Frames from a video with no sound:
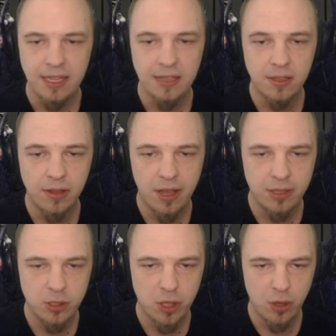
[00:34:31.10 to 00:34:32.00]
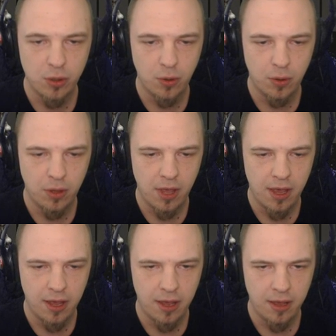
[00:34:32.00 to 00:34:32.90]
I needed a lot of
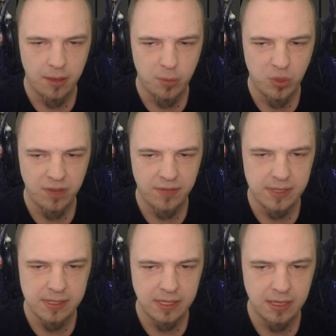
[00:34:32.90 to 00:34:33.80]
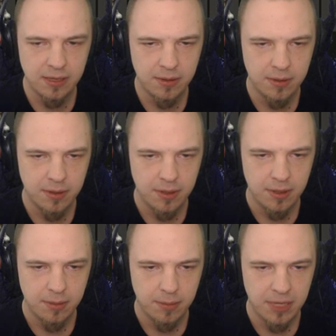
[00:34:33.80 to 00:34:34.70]
charcoal uh, previously,
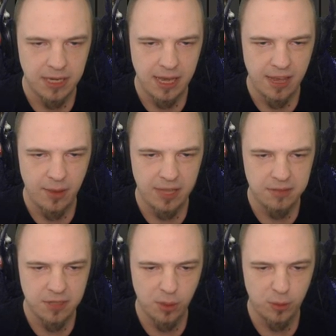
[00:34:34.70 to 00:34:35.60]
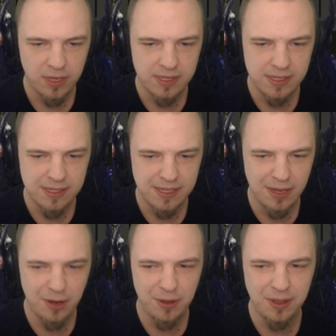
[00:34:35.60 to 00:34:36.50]
but now I don't
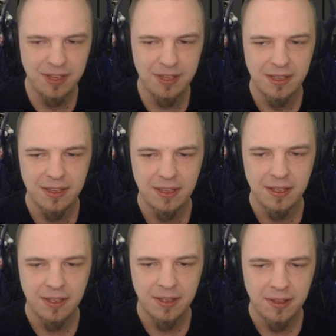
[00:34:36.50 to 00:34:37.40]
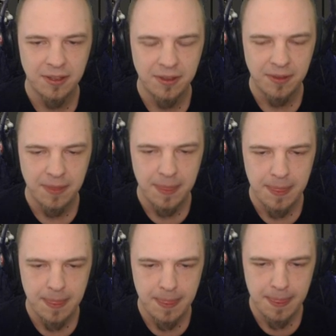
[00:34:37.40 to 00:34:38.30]
necessarily.
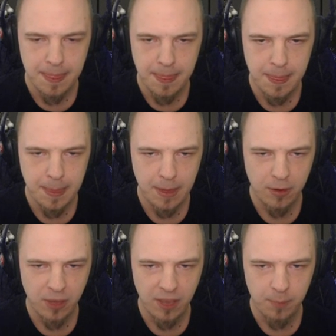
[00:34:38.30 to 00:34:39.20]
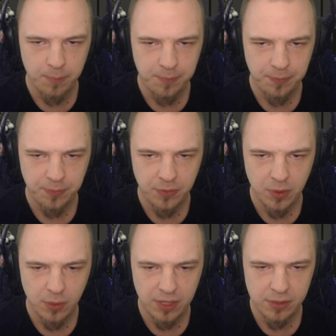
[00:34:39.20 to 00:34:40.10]
Hmm, okay.
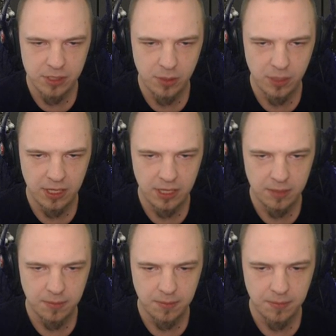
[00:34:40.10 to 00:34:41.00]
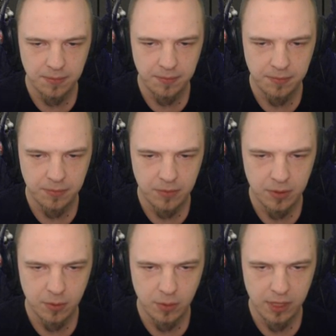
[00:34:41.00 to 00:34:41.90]
What else do we need?
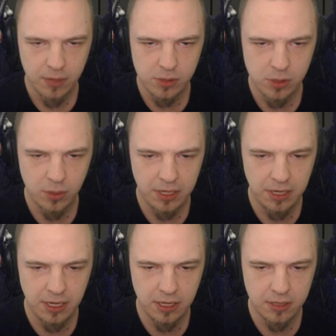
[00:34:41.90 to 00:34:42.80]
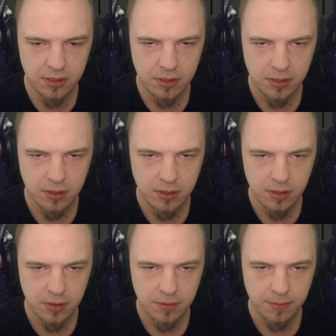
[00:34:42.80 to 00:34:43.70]
What else do we need?
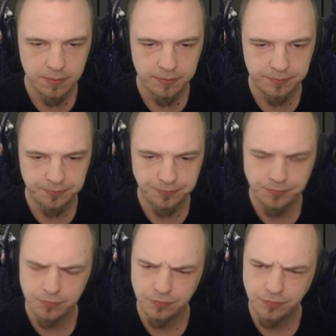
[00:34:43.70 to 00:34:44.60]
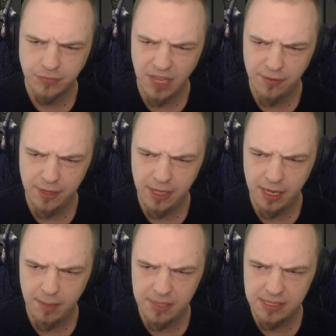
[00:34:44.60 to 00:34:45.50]
I
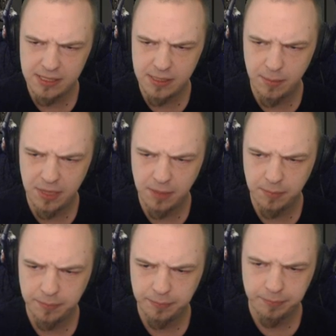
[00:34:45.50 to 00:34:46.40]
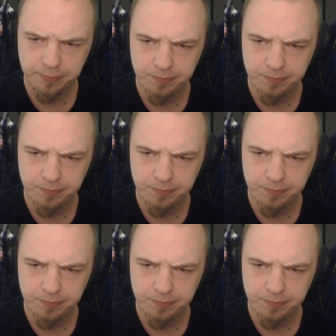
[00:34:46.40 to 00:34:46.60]
feel like I'm missing something.